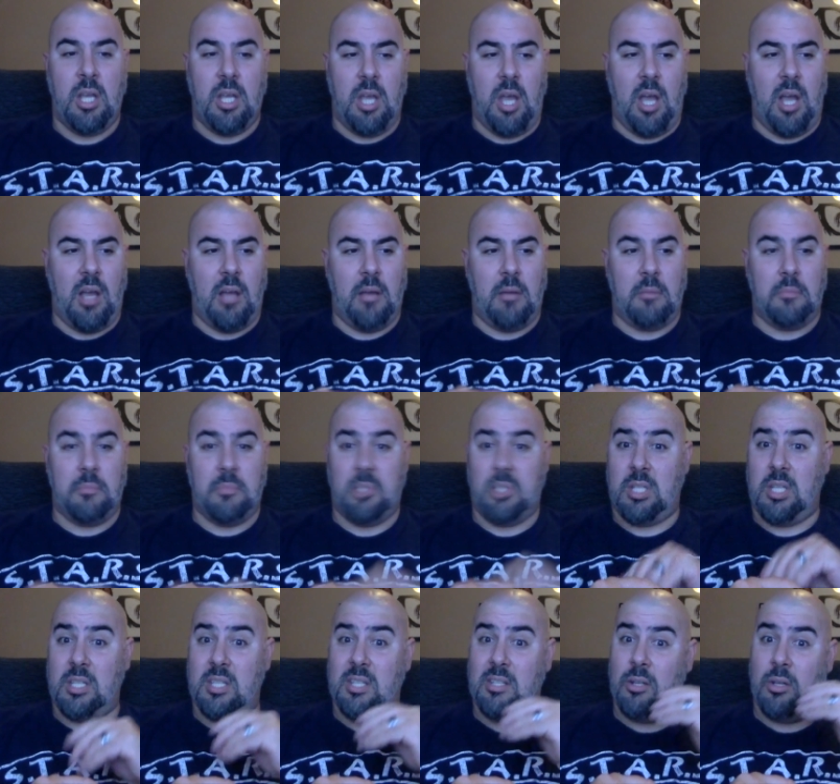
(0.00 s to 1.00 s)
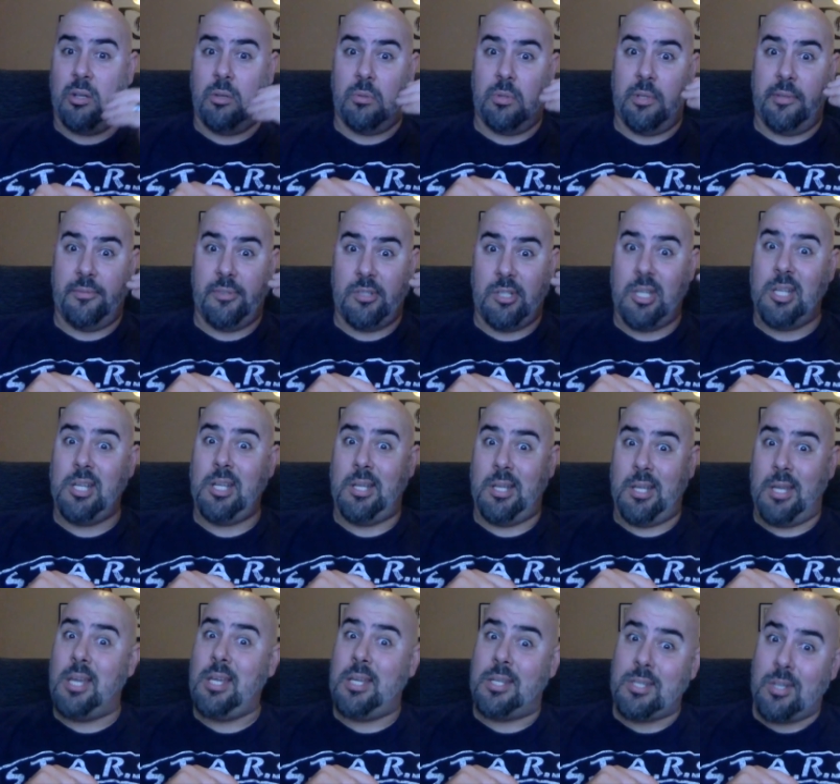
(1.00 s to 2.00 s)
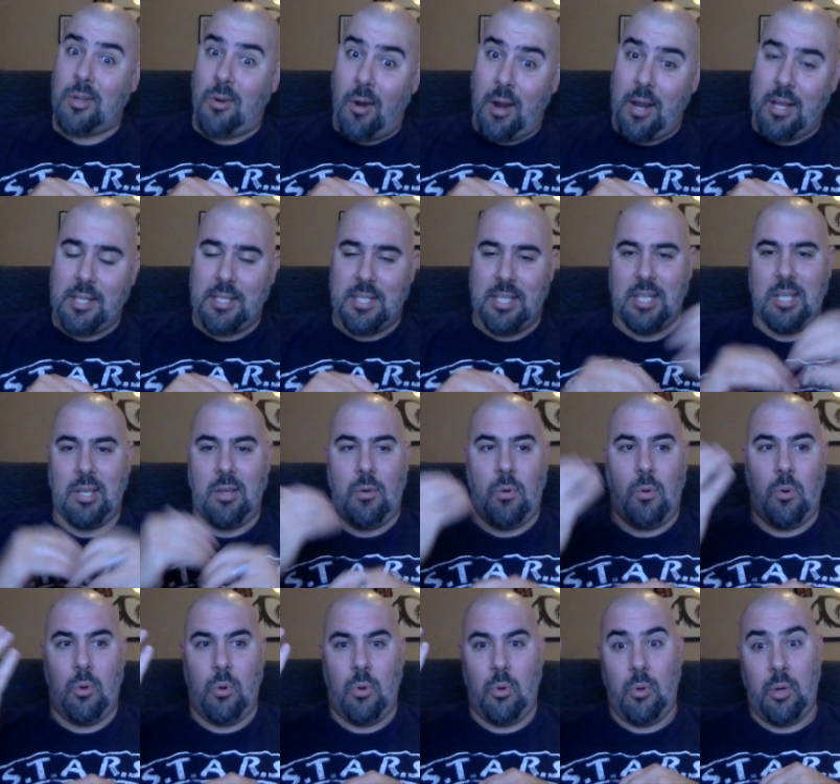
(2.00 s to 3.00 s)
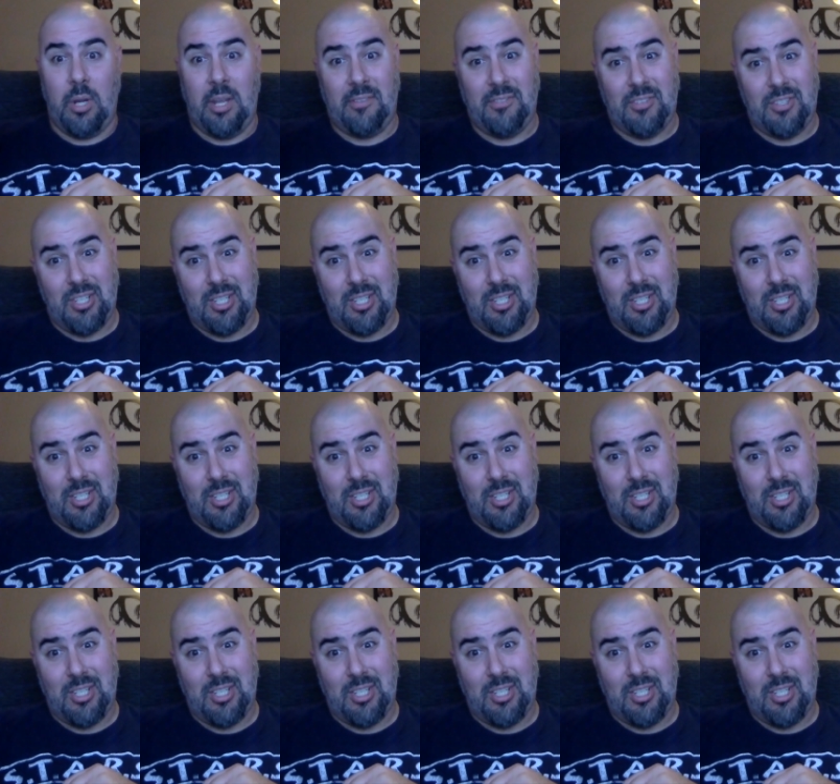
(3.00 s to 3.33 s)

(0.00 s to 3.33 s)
Um, doesn't know if she is crazy or if